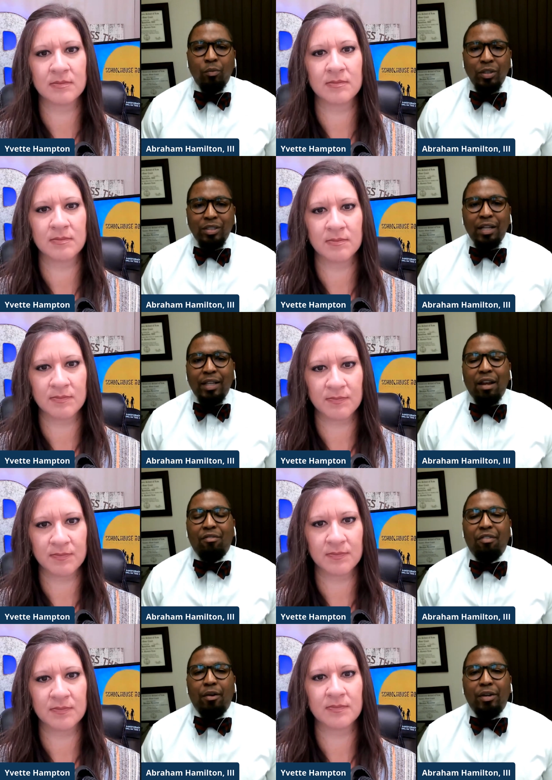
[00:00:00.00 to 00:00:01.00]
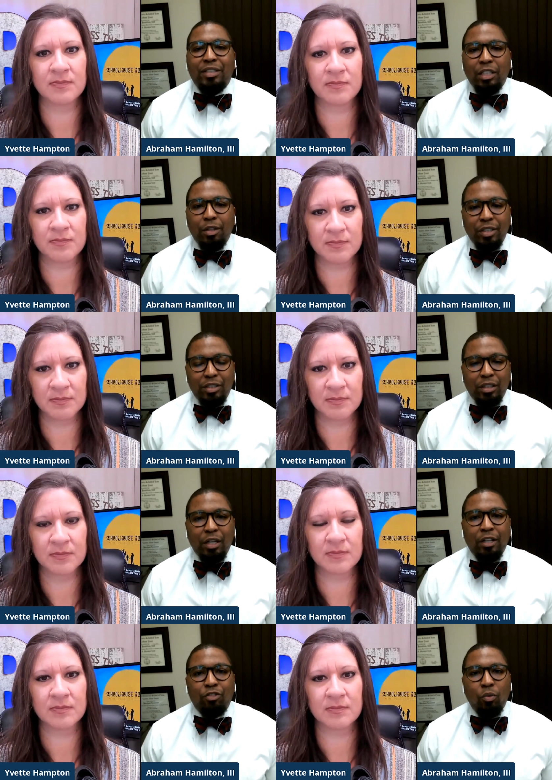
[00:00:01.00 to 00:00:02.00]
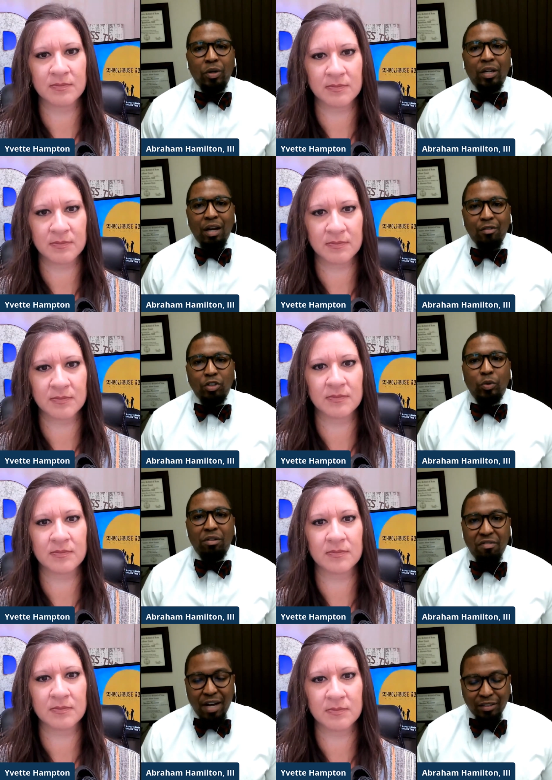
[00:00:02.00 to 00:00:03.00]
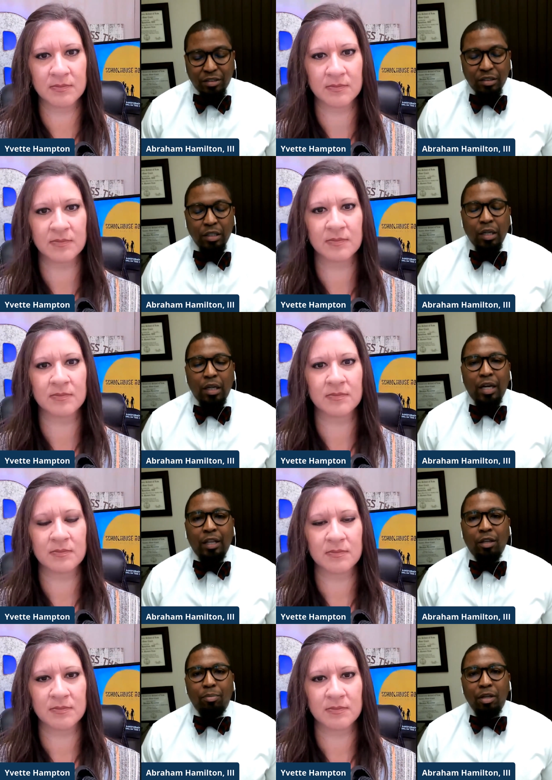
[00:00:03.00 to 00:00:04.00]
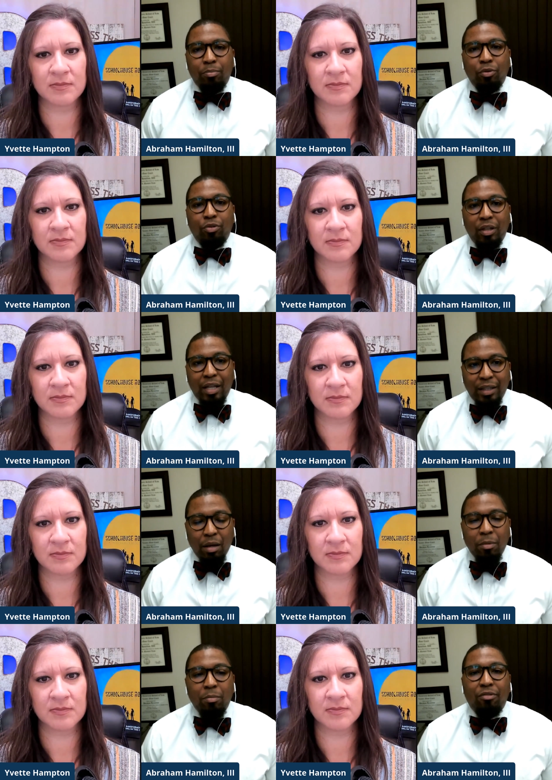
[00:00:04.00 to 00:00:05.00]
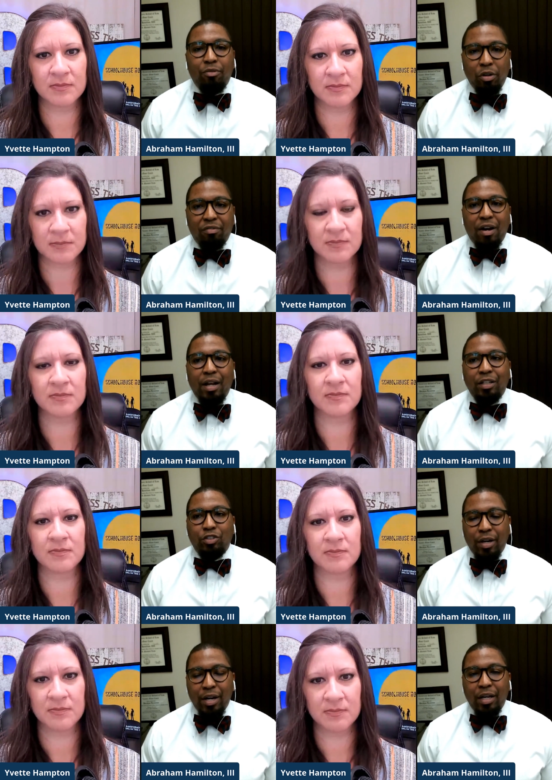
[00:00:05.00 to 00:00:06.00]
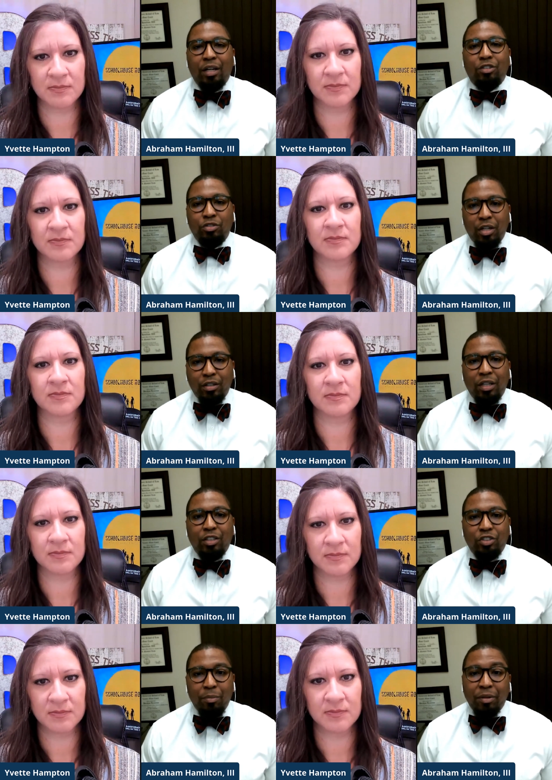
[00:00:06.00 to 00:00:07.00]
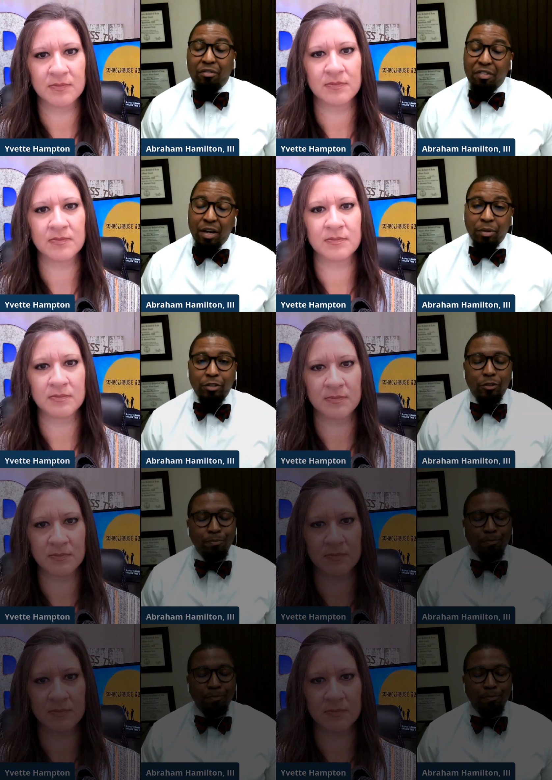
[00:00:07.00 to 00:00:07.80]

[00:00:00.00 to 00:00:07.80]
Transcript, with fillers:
Speaker 1: we take that very seriously. And so we endeavor to invest and the people so that they may be fortified in training and instructing and shaping their families.